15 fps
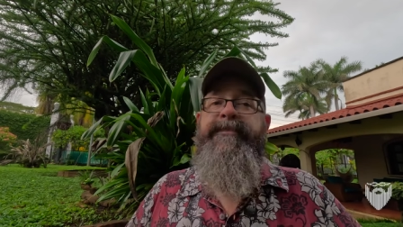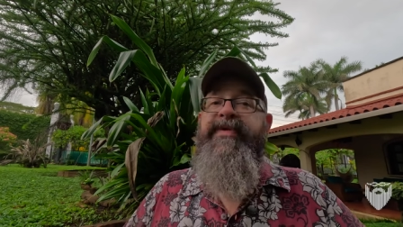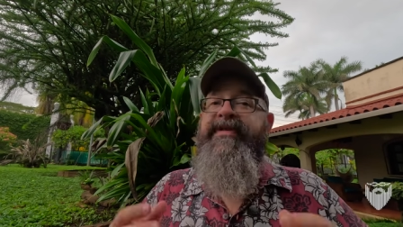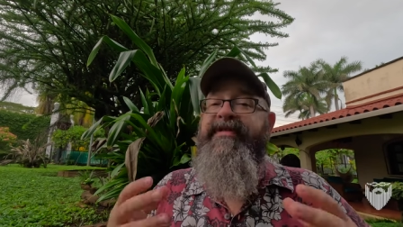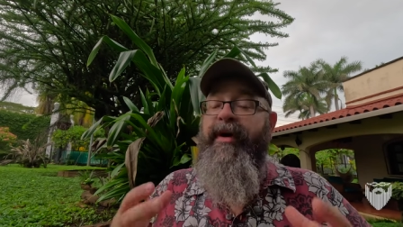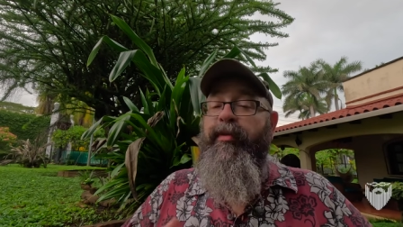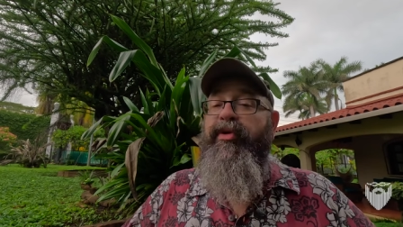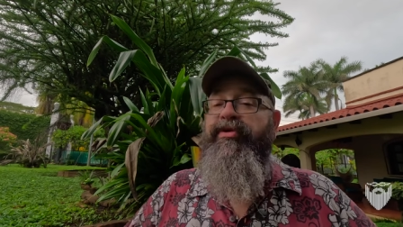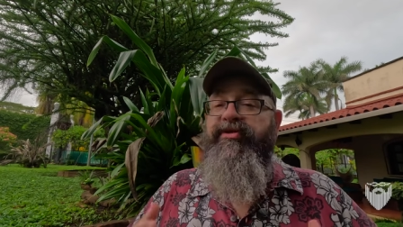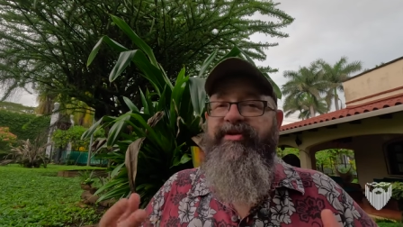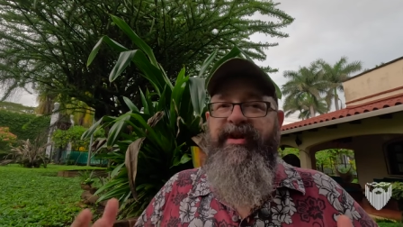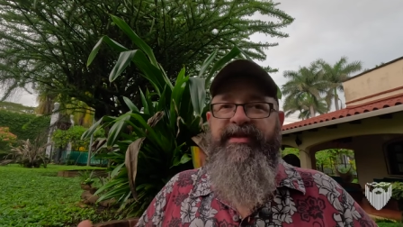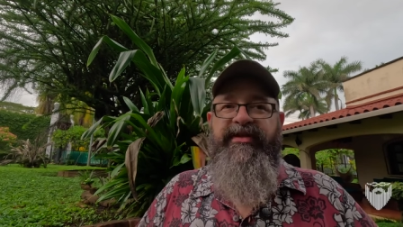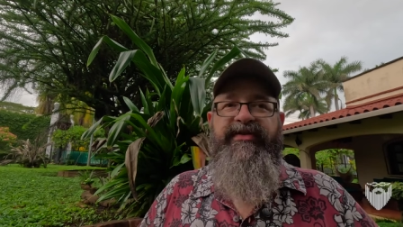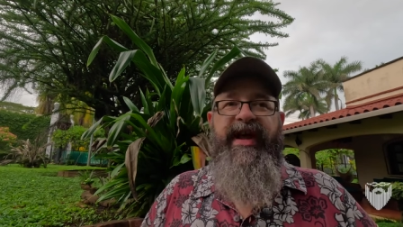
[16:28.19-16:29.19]
Somewhere there's
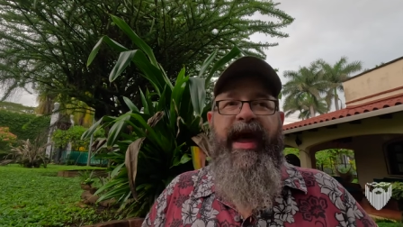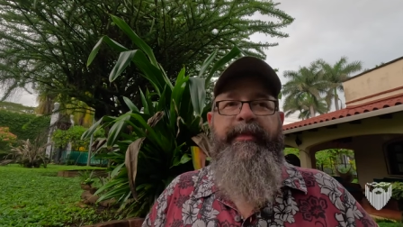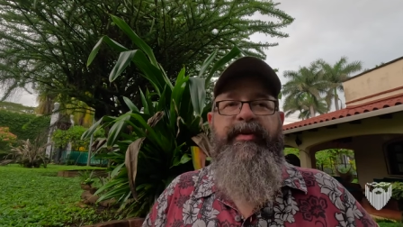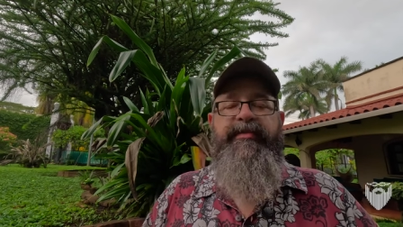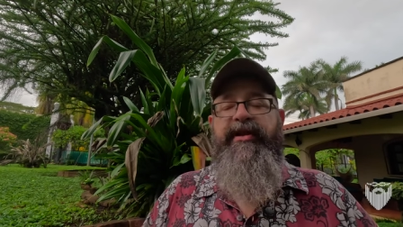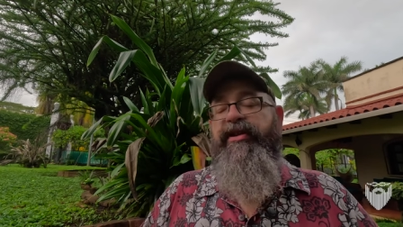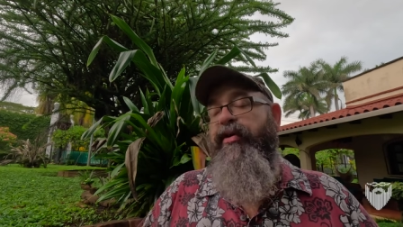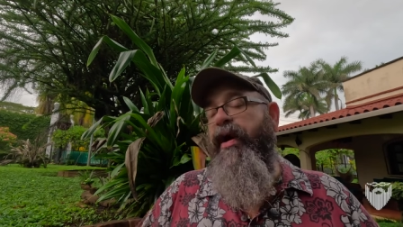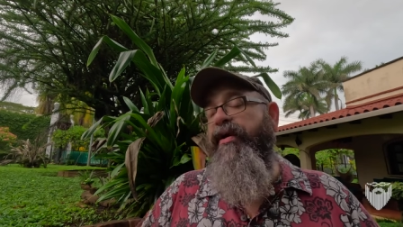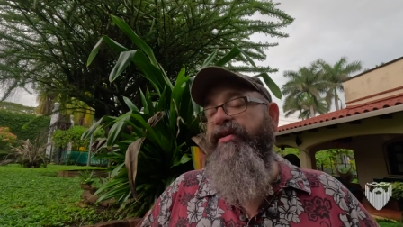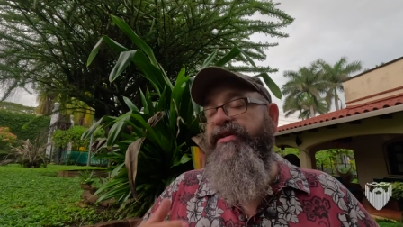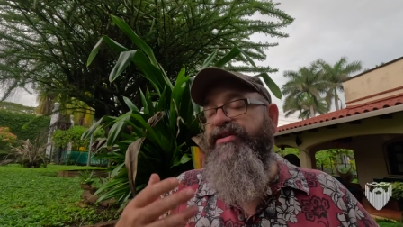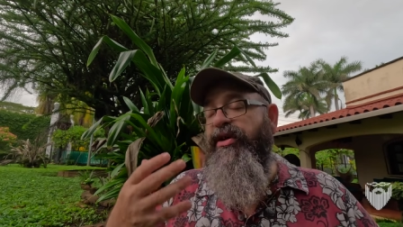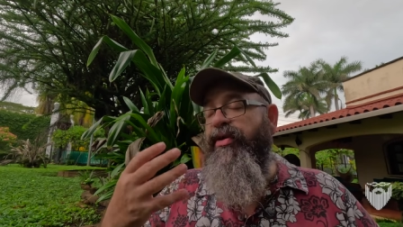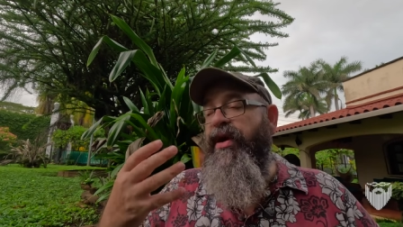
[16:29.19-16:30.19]
a there's a happy middle ground,
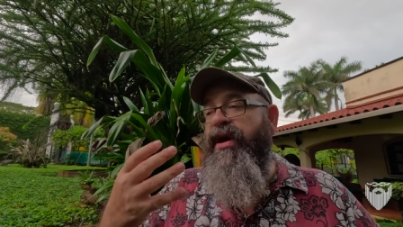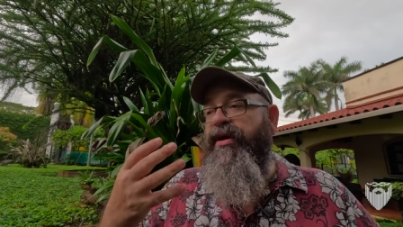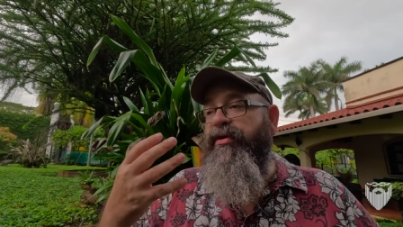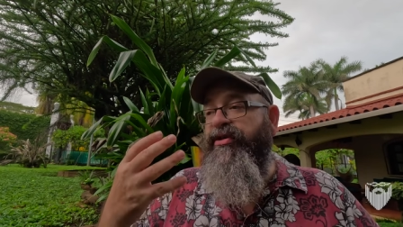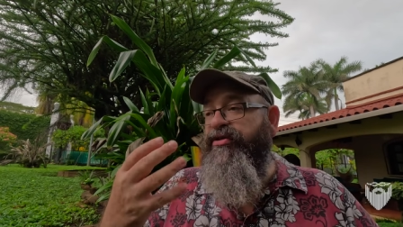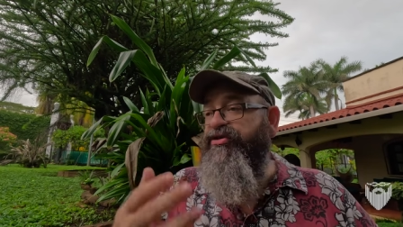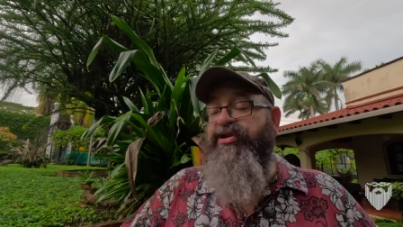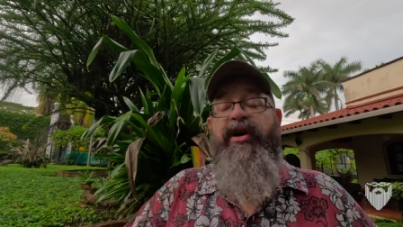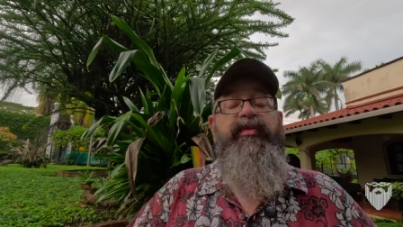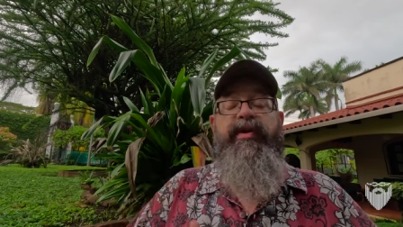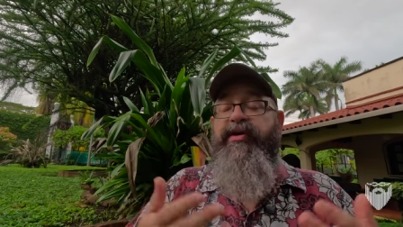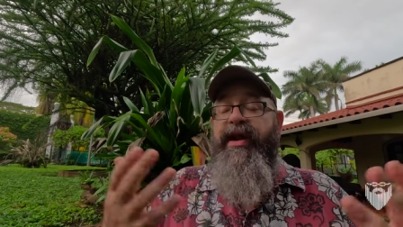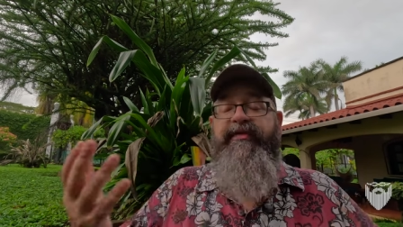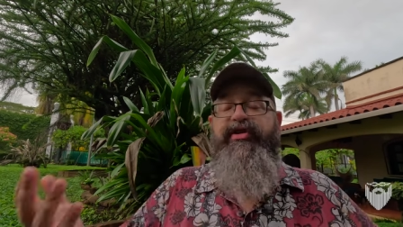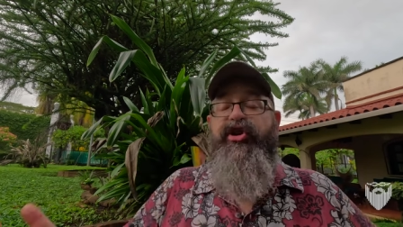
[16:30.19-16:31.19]
and so there's not we
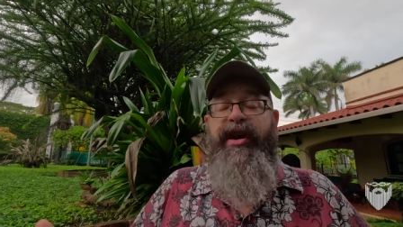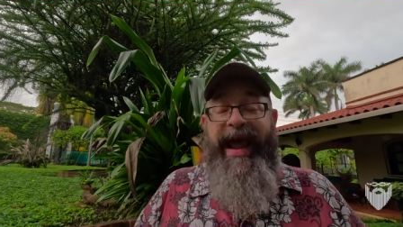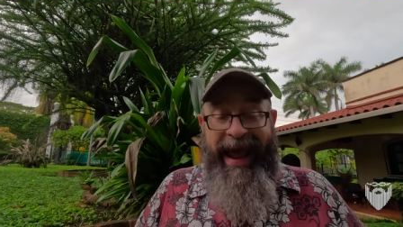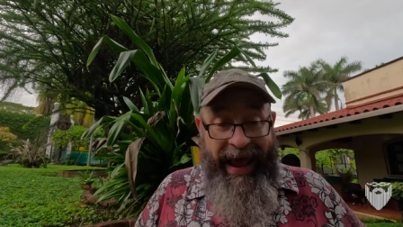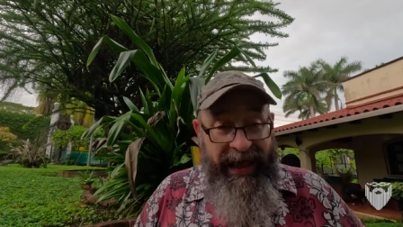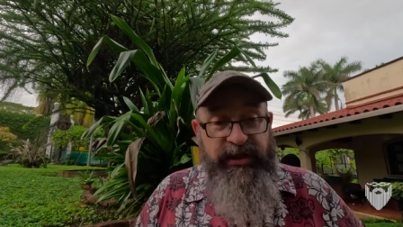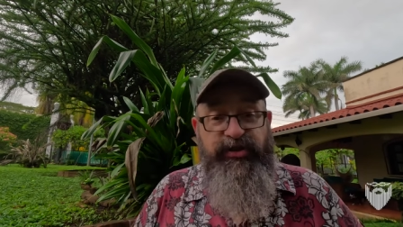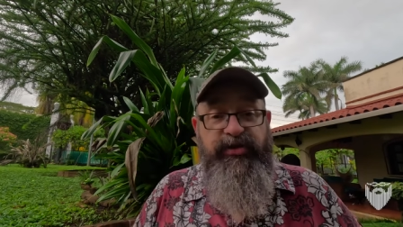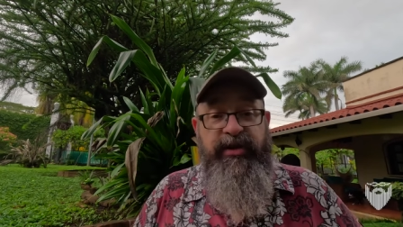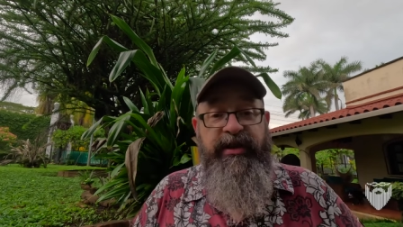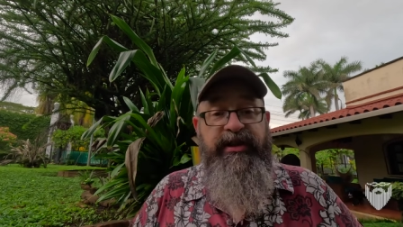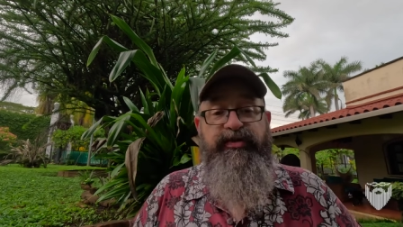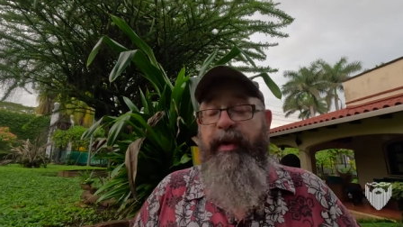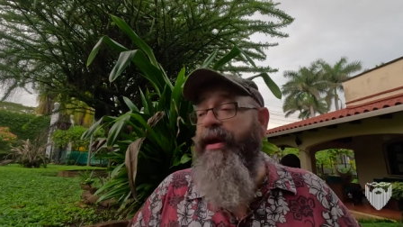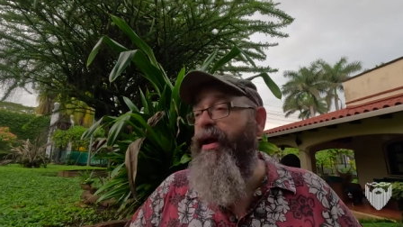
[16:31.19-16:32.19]
don't have a good answer to
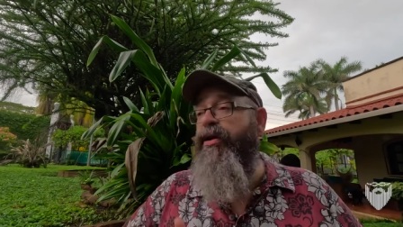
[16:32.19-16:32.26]
this, right?